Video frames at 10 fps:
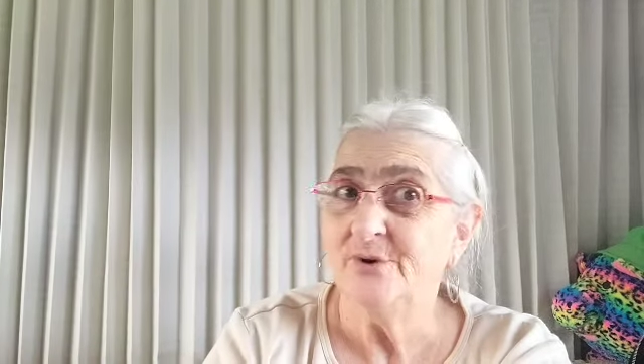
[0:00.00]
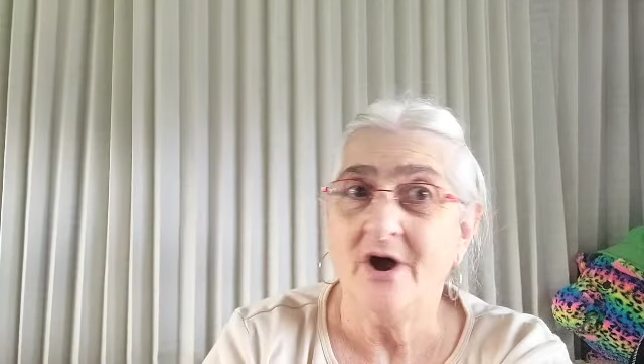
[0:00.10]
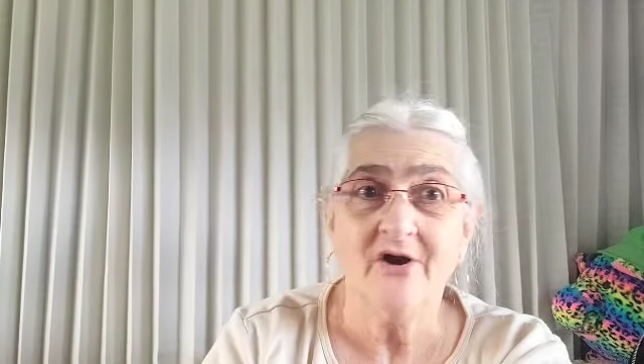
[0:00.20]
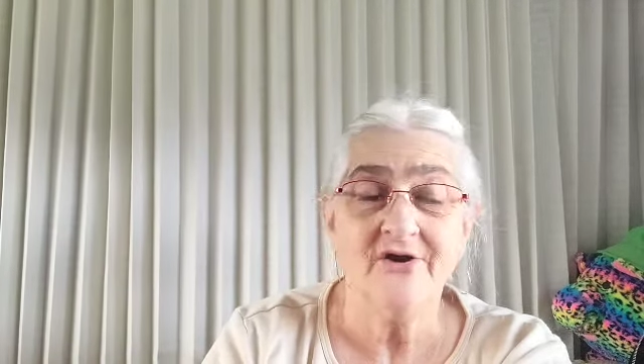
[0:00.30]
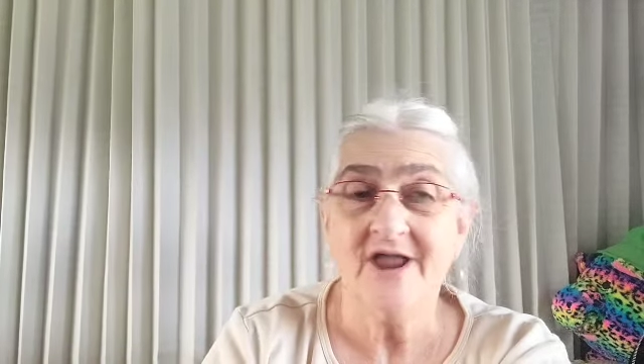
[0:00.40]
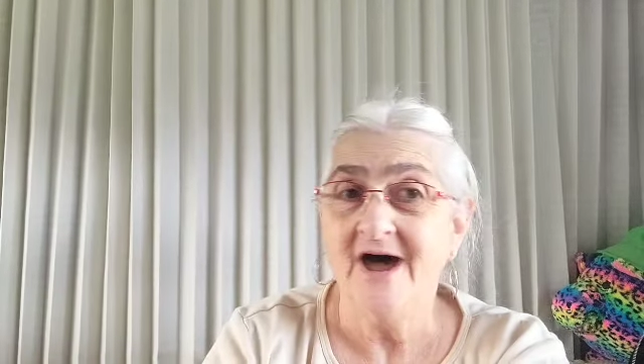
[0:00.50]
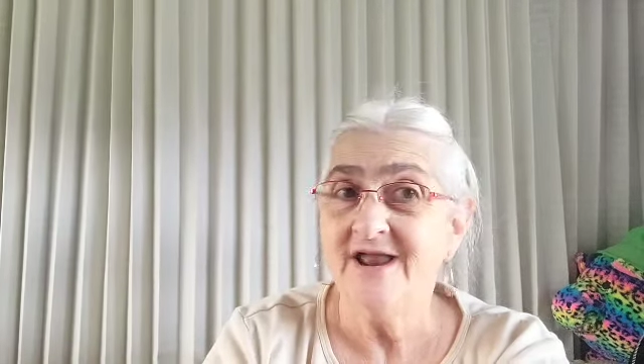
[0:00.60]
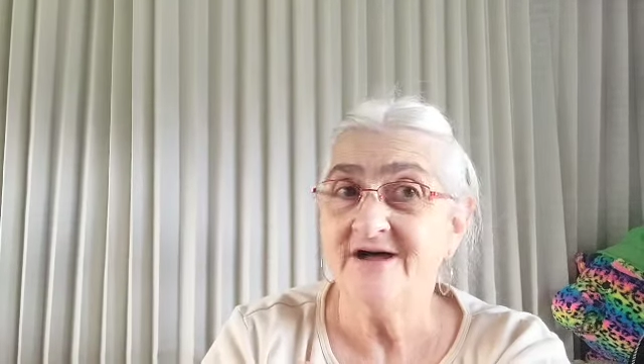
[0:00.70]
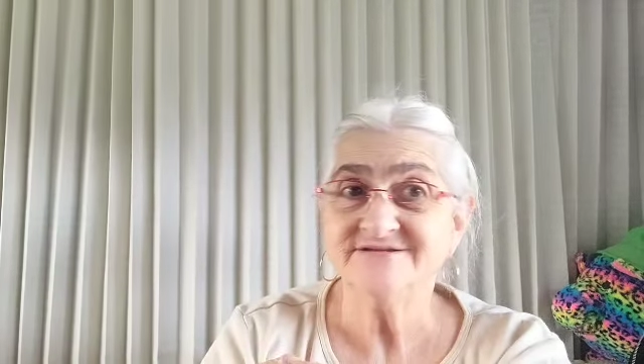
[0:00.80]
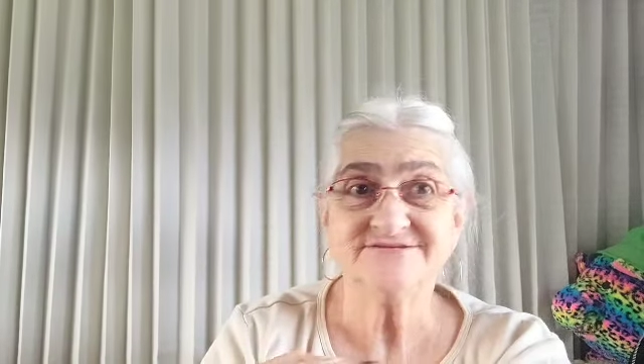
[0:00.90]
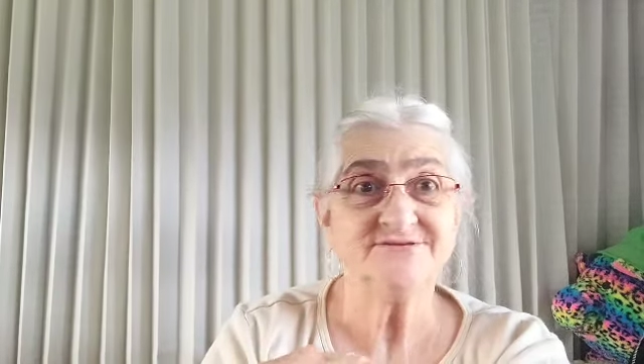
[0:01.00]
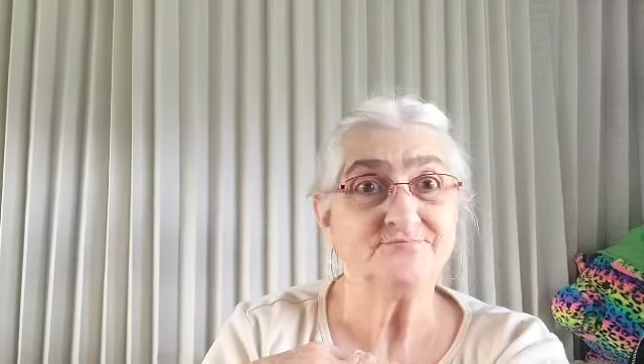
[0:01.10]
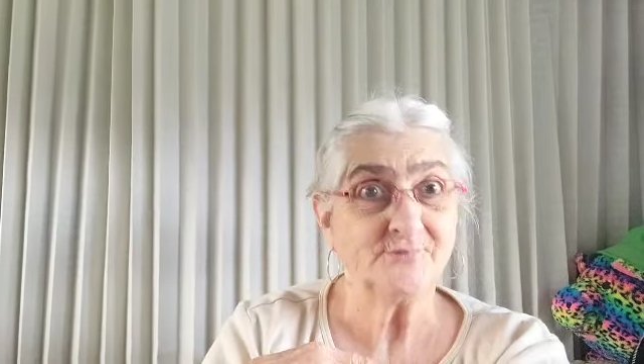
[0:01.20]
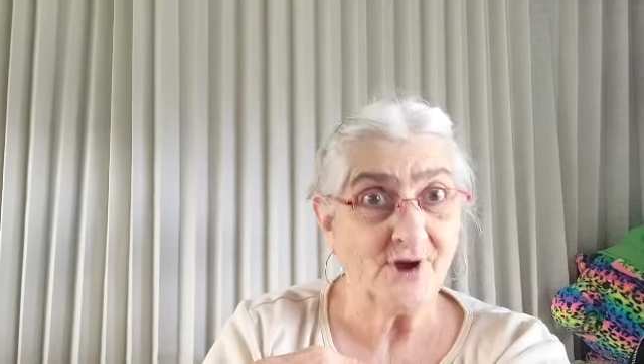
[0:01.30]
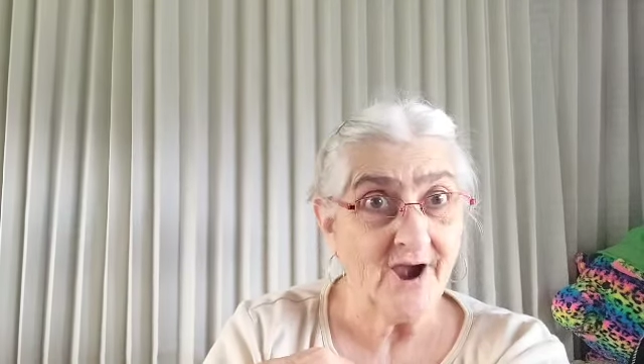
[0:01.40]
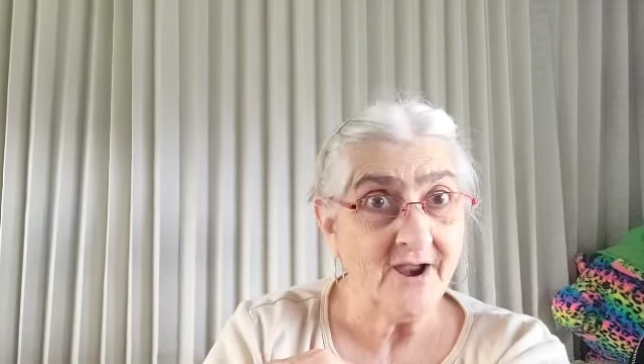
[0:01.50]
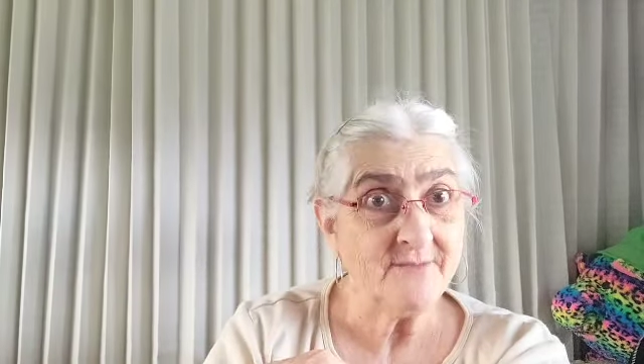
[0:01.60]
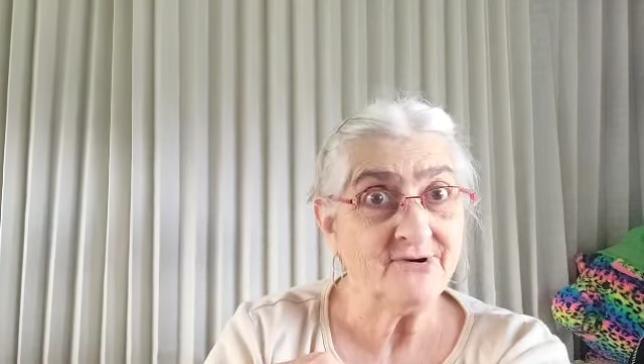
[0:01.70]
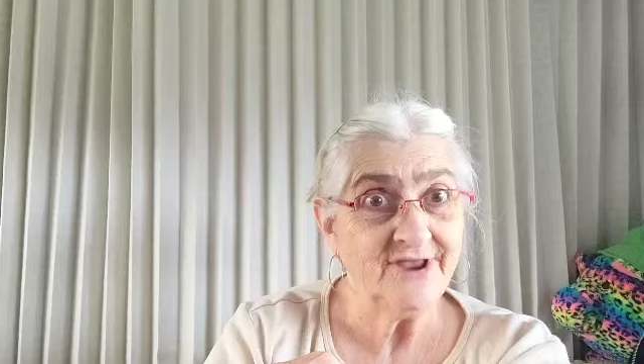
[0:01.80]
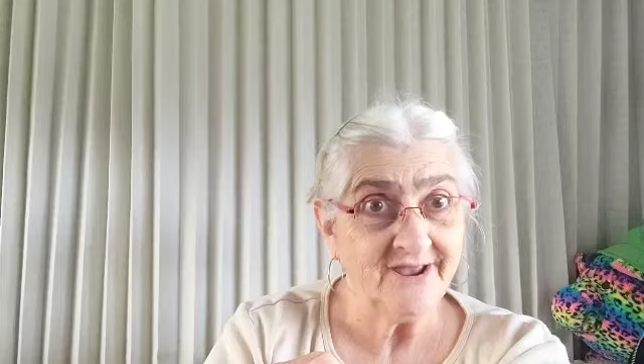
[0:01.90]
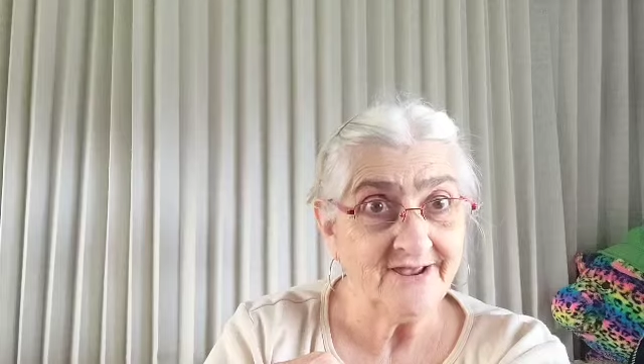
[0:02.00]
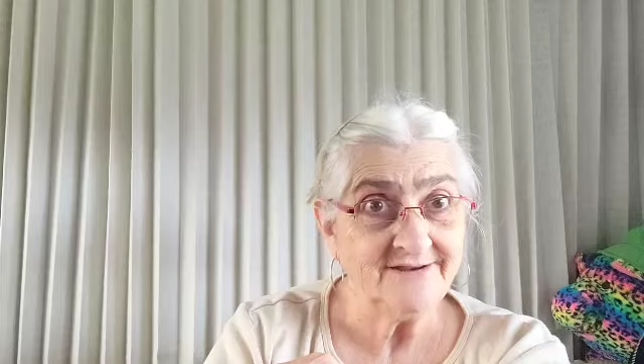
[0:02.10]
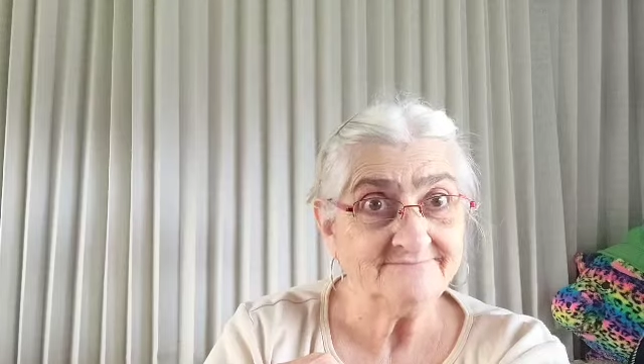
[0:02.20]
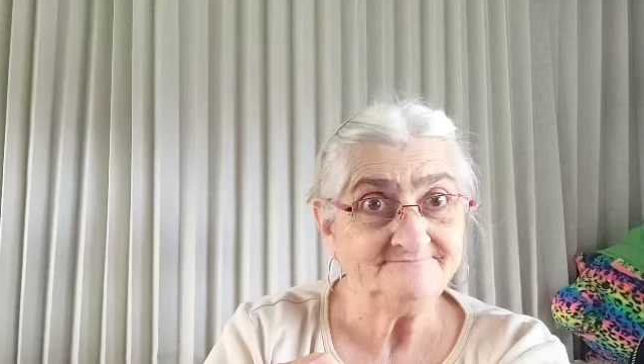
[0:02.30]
are not a subscriber yet.